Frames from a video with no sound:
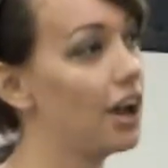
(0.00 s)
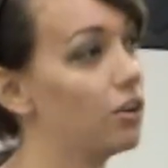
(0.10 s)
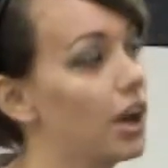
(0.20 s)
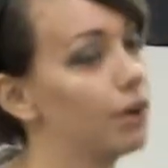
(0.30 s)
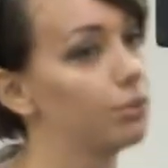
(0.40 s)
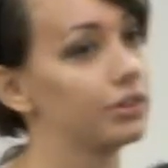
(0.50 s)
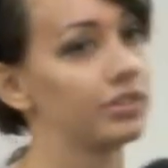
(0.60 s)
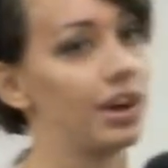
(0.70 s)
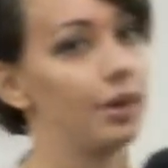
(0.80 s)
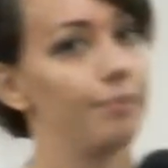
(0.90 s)
out,
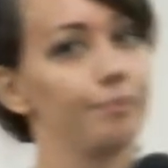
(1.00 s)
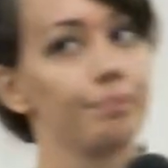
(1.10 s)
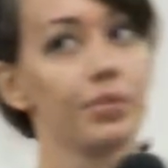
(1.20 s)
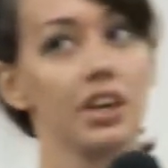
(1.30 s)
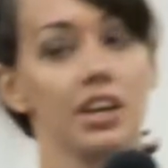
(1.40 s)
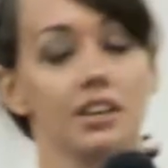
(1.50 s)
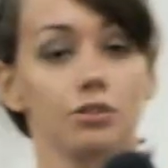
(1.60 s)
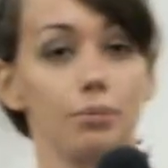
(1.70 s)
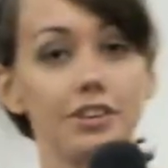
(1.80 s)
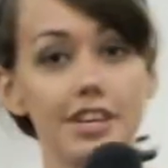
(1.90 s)

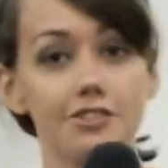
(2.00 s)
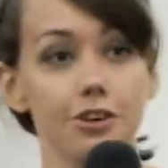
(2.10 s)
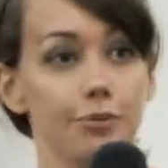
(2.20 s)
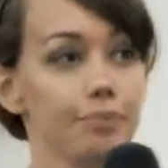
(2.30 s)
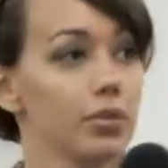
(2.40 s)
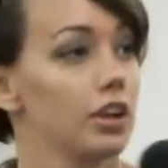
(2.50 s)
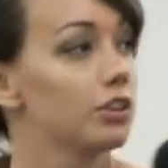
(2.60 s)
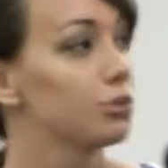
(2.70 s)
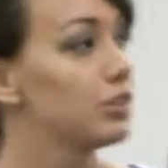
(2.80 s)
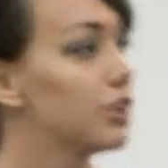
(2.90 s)
so I'm a teacher. So I